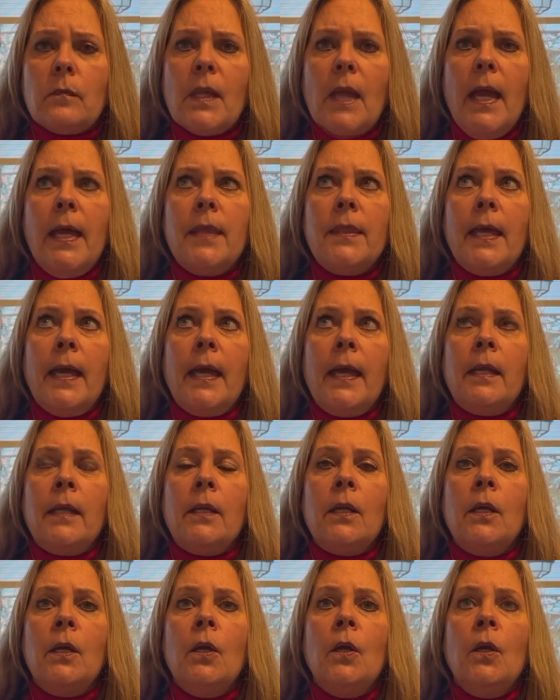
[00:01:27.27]
and
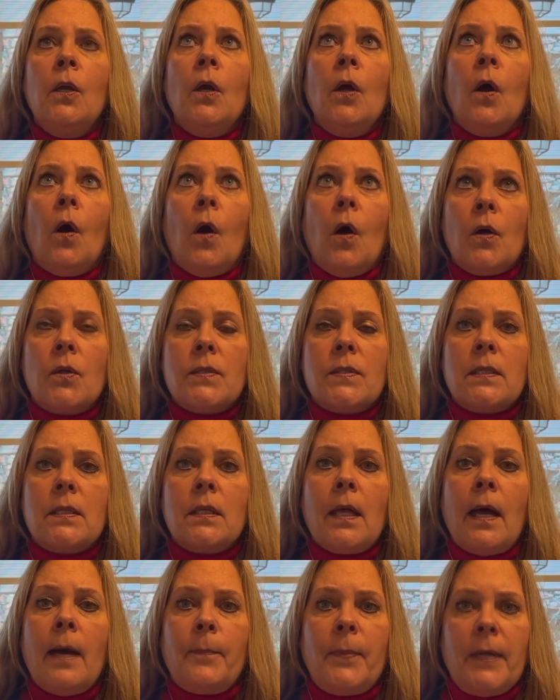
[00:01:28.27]
then
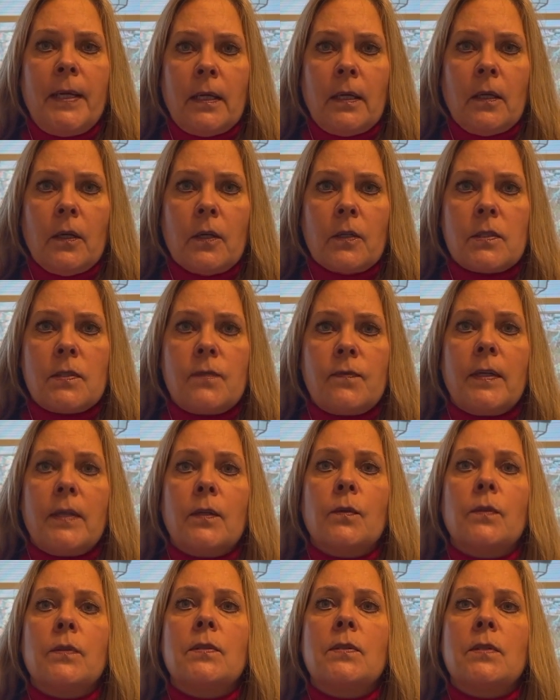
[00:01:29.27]
also up in
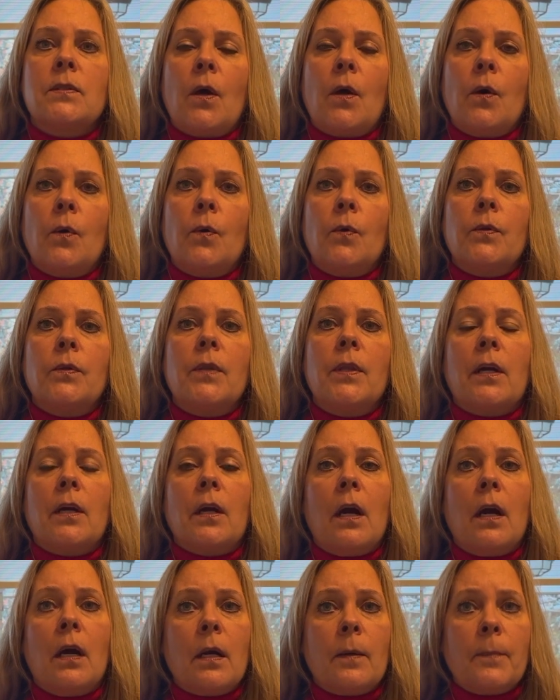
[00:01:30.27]
Clarksville. So
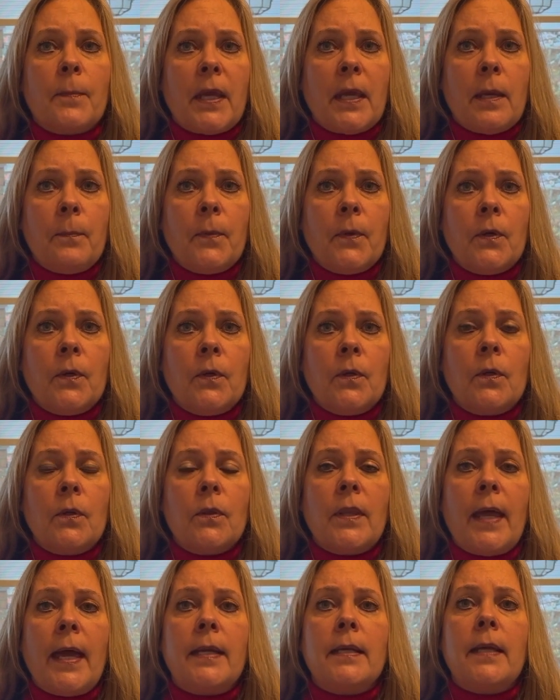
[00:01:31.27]
there are people
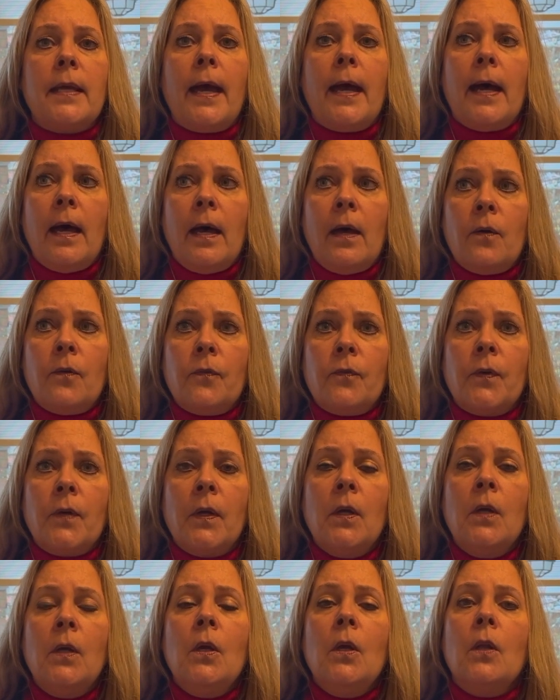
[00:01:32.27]
that have
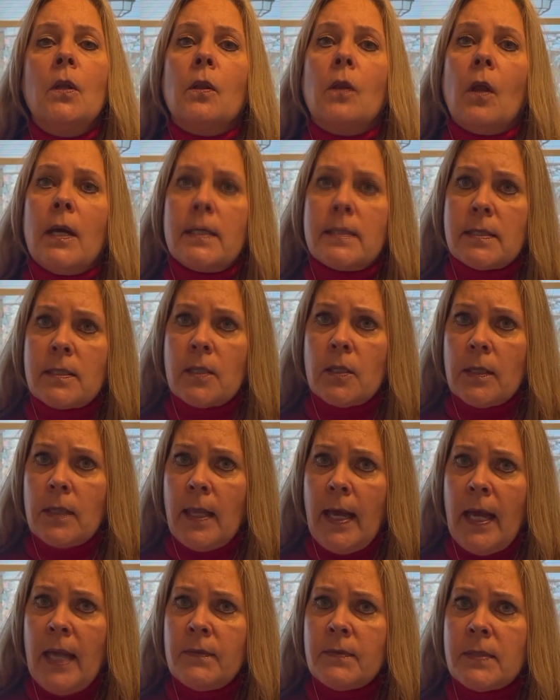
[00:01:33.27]
lost their
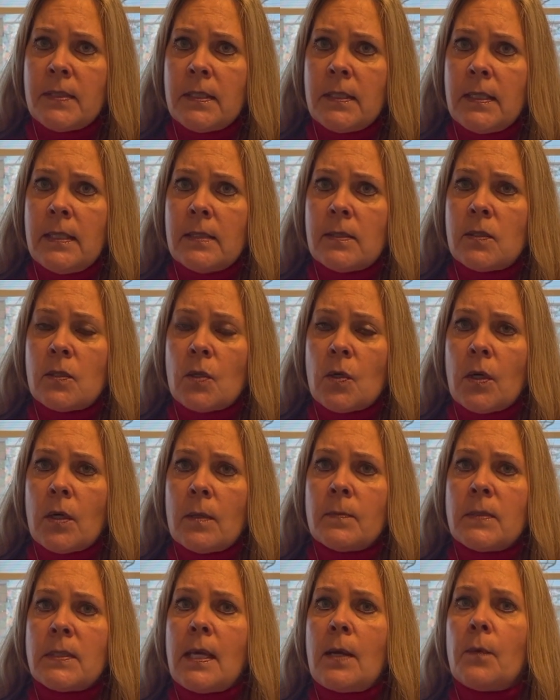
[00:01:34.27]
lives in these
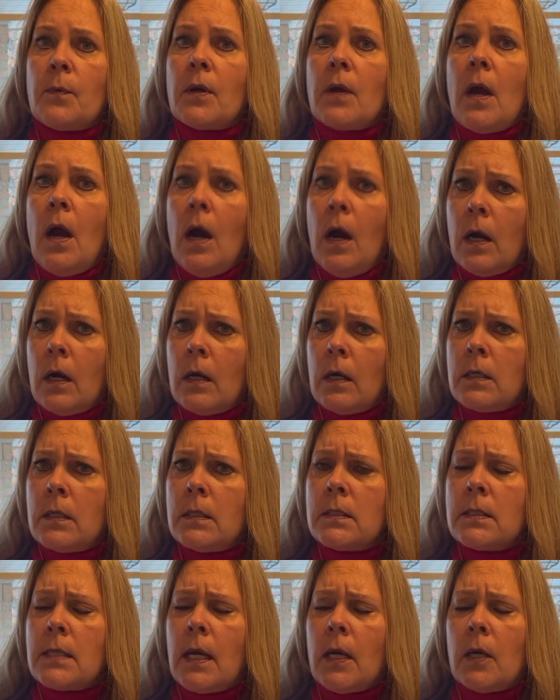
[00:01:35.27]
storms. They were
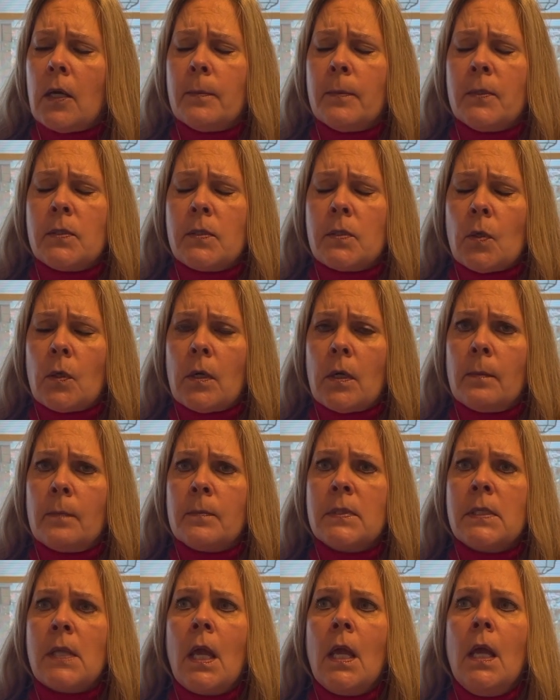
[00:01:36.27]
hard, terrible
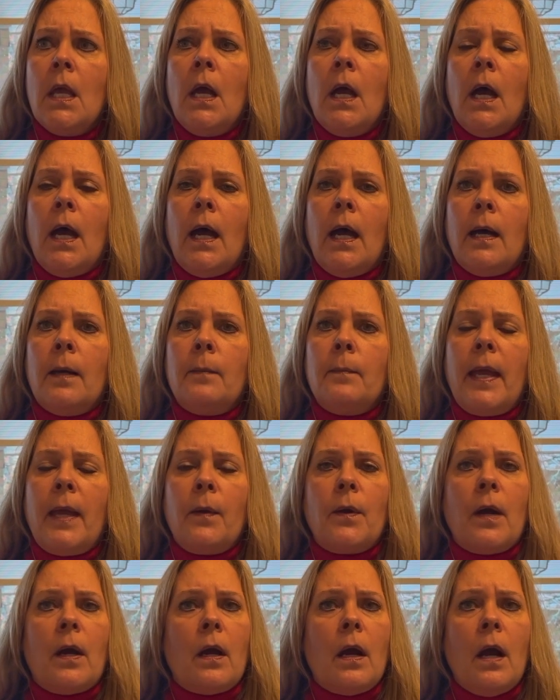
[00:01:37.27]
storms. And
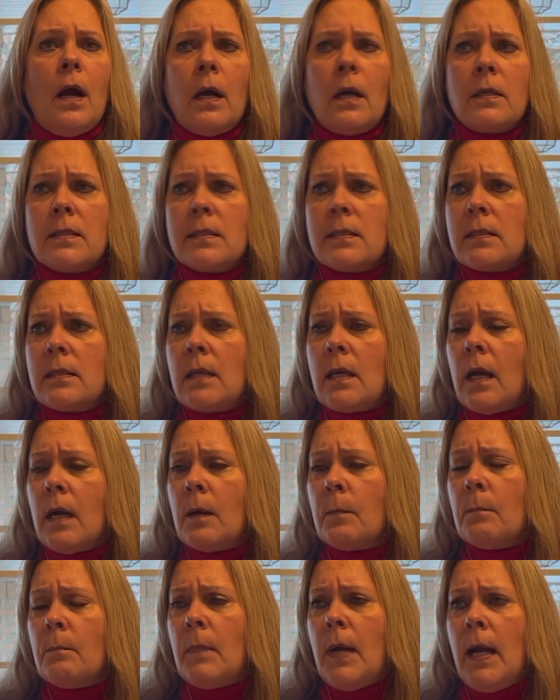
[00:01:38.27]
our hearts, our
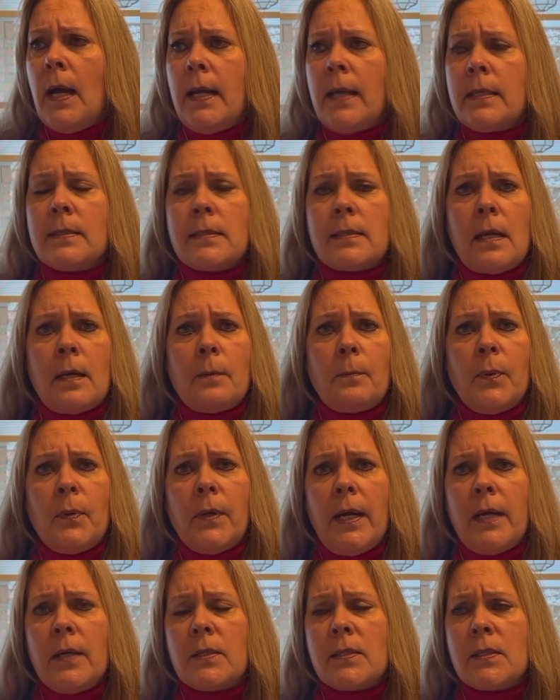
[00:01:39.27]
minds, our
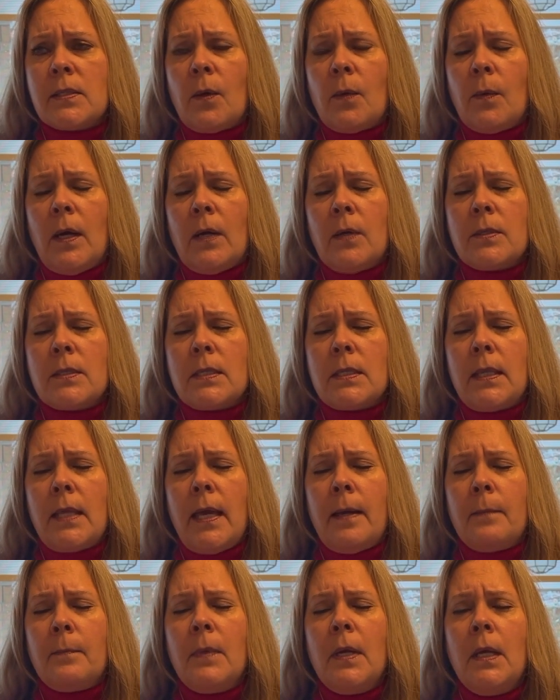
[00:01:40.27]
prayers go out to
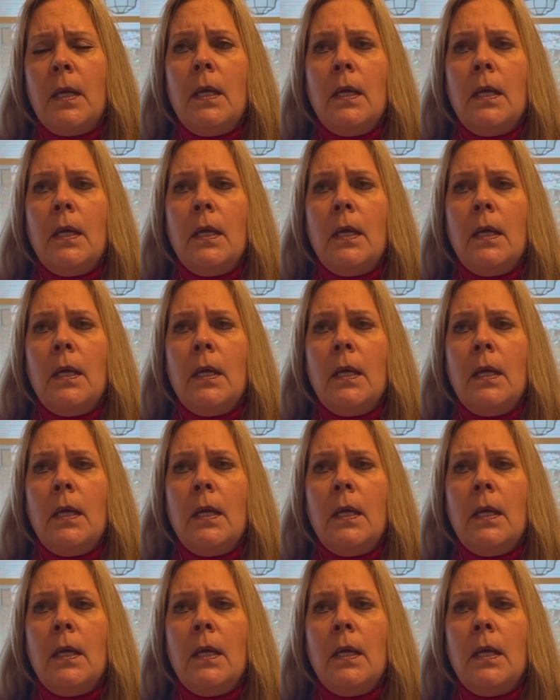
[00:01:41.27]
them.